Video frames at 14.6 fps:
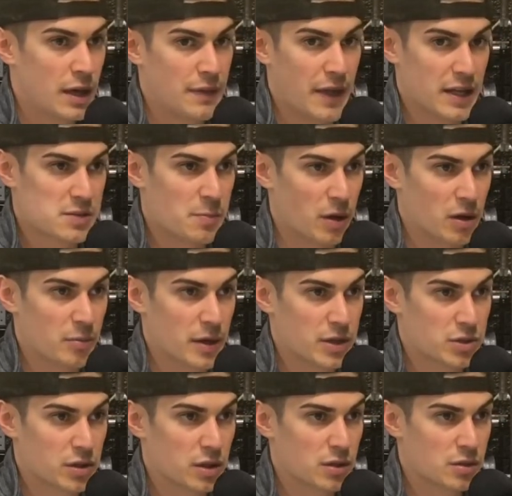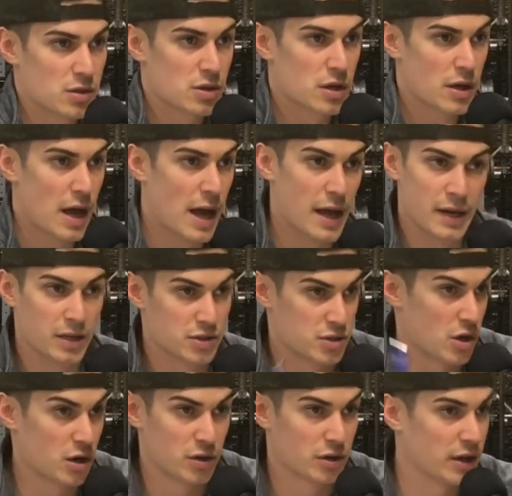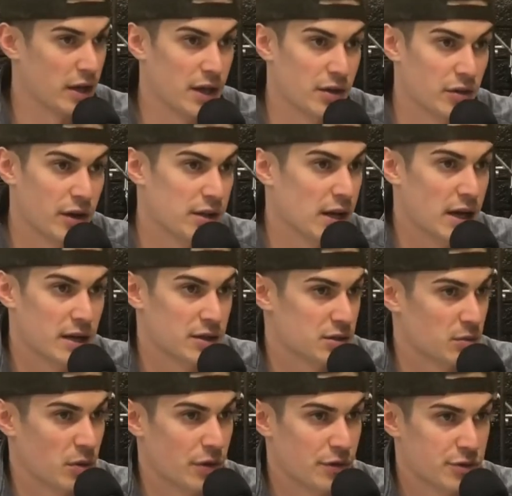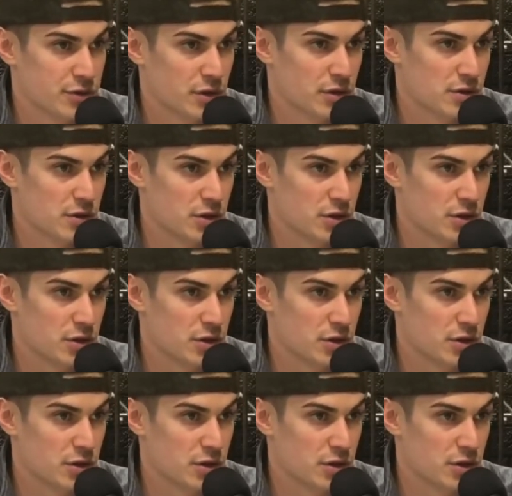That's part of my drill. Any instructor can integrate that into one of their drills.